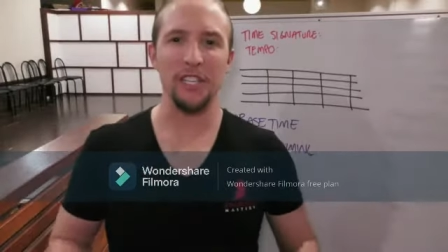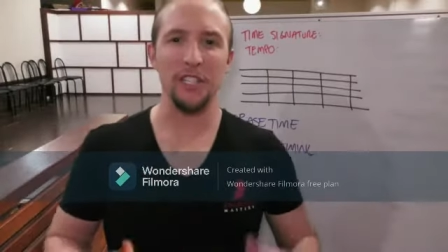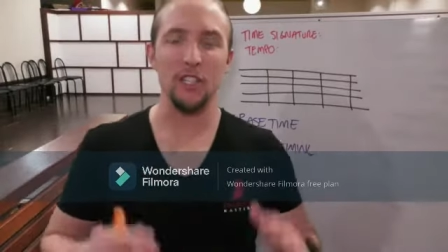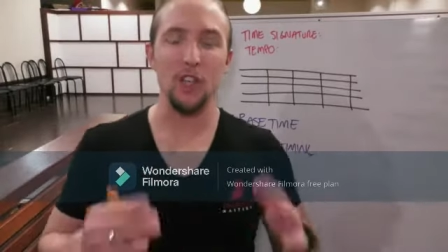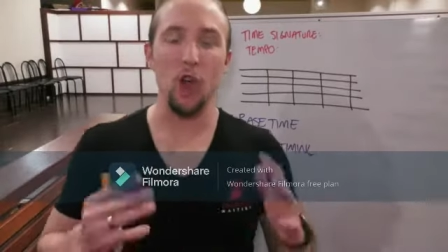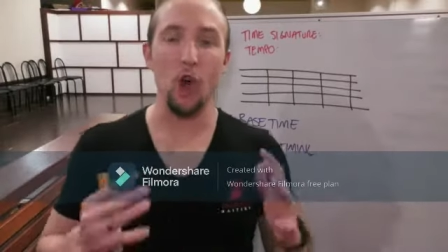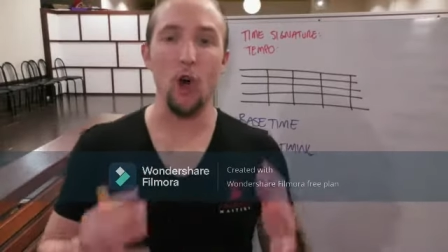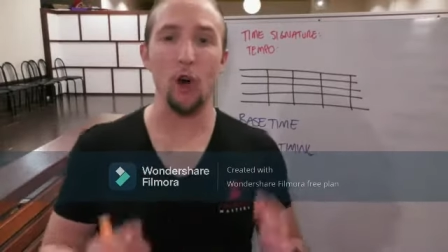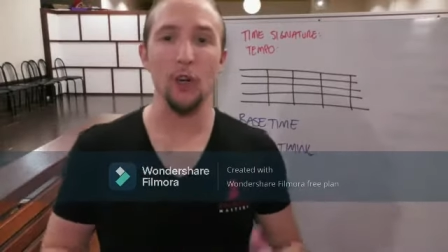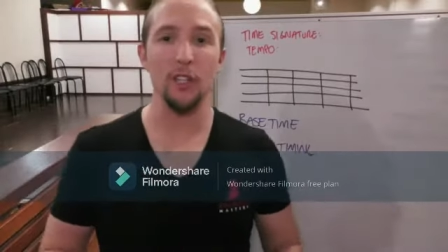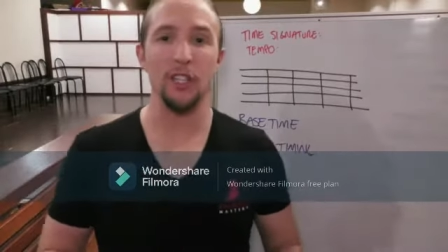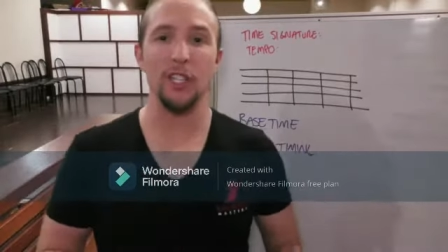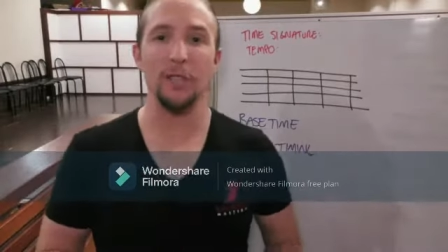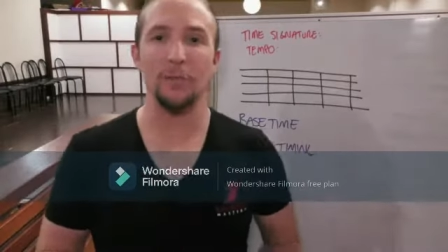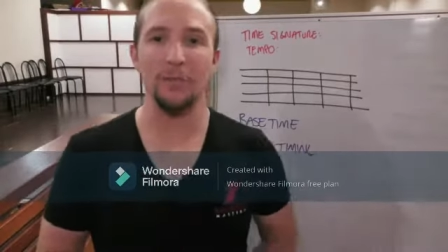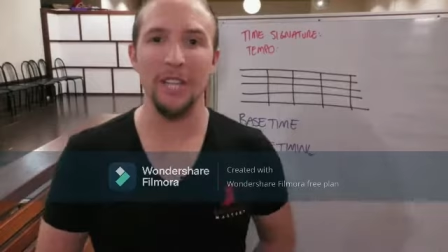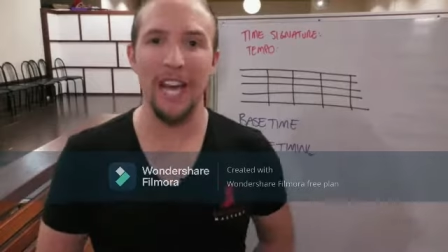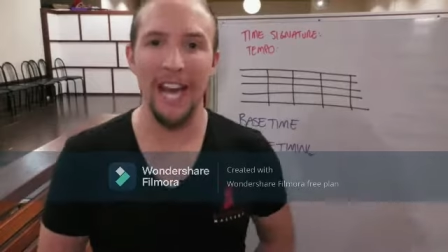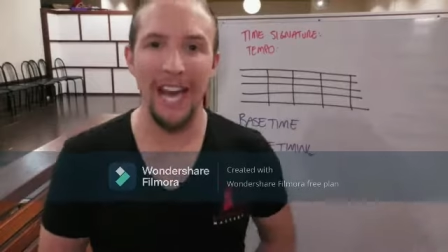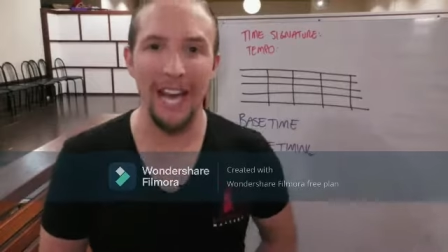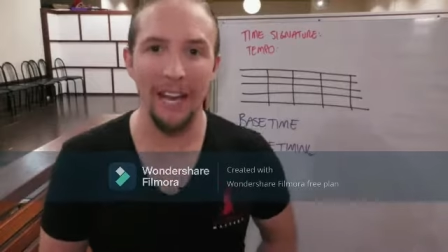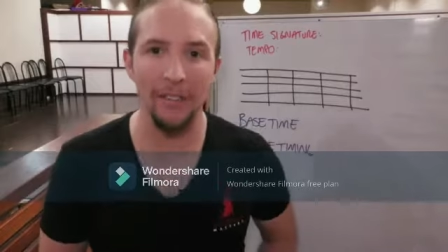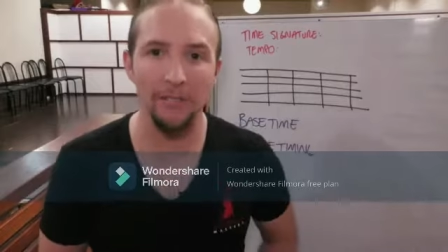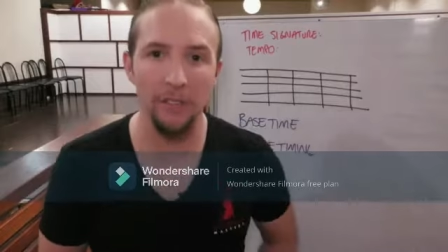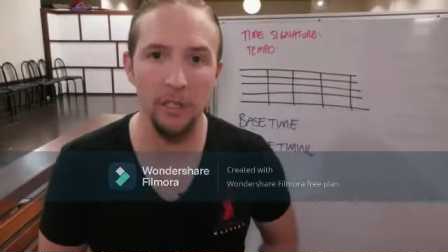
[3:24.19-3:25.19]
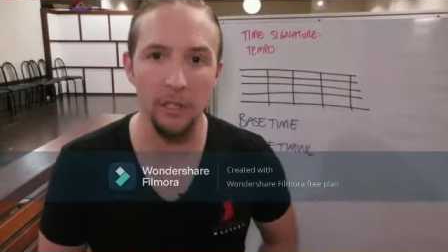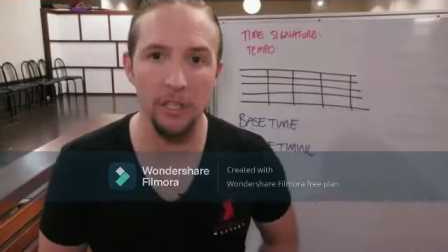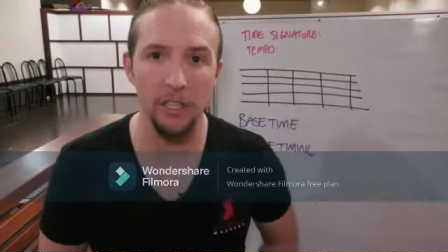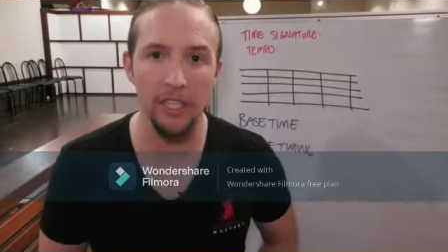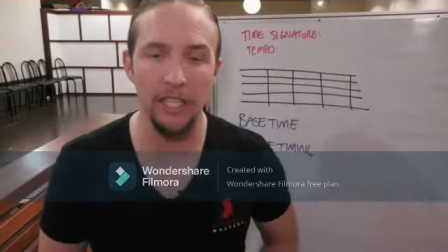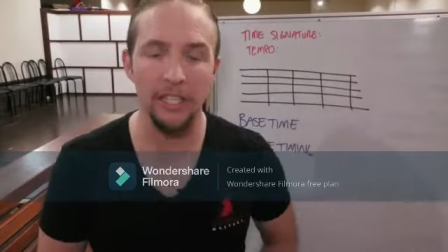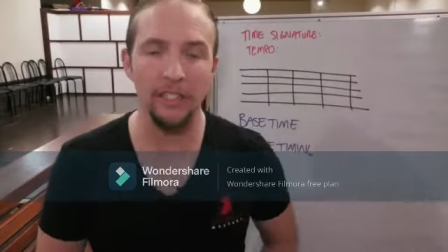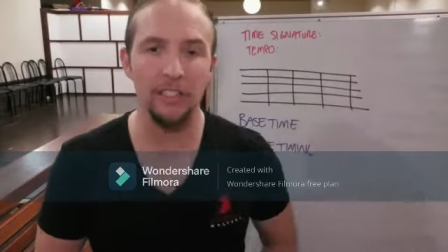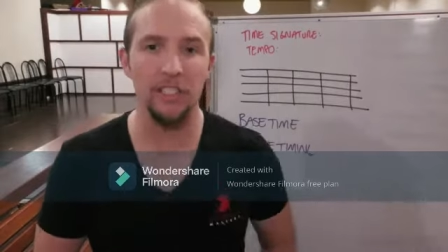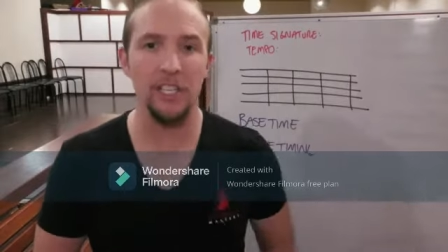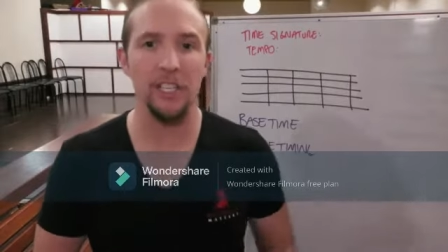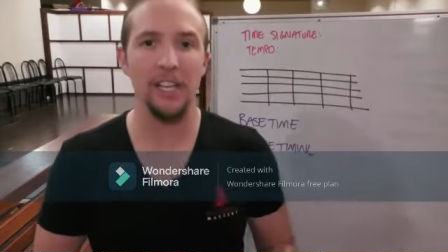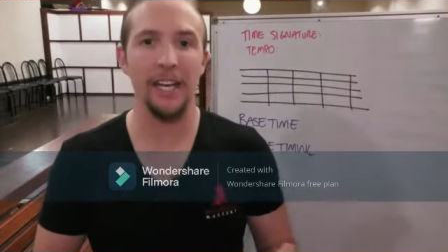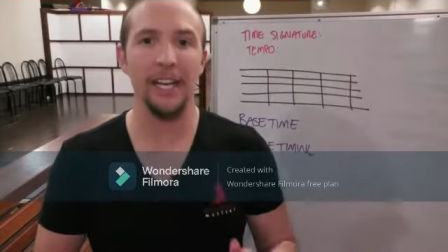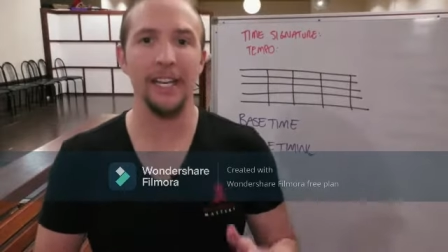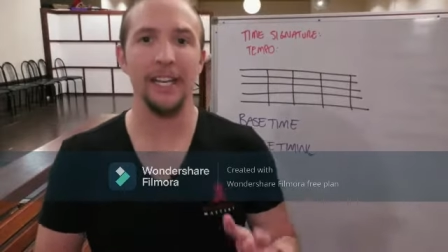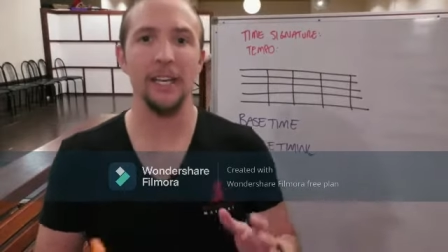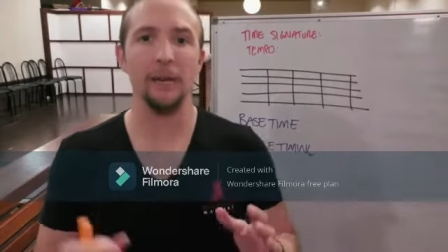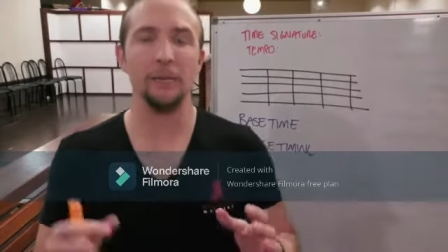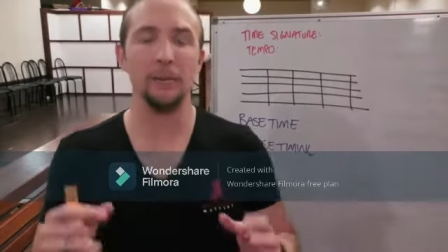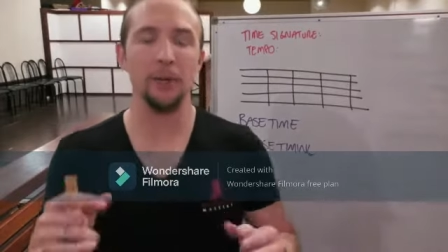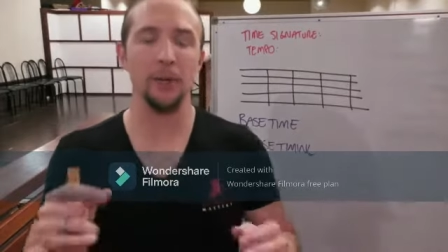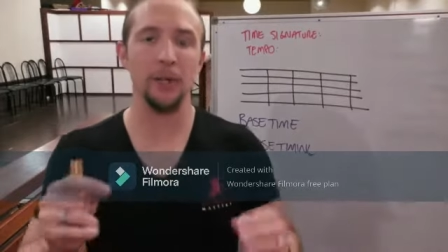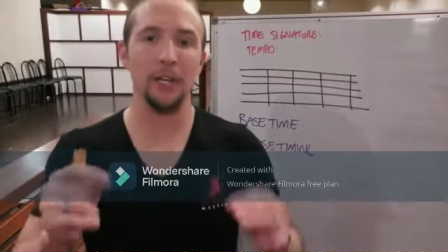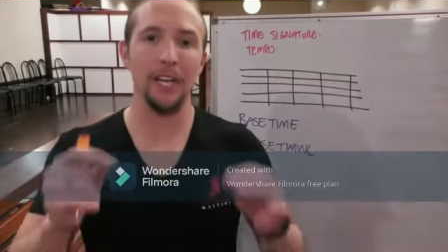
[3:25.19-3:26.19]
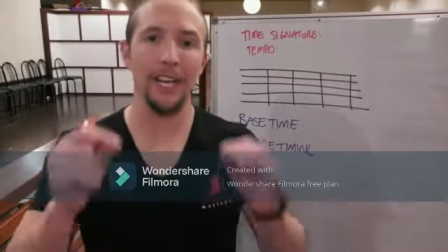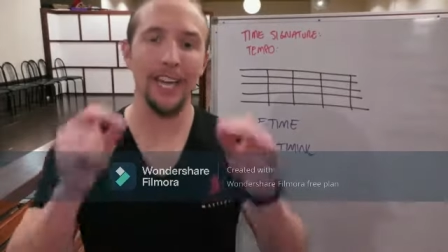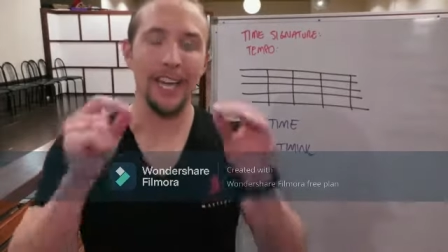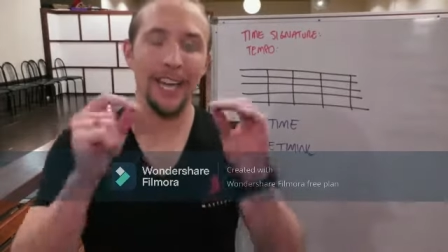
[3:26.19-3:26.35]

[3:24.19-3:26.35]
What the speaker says: It's awesome to have you here. Today I'm going to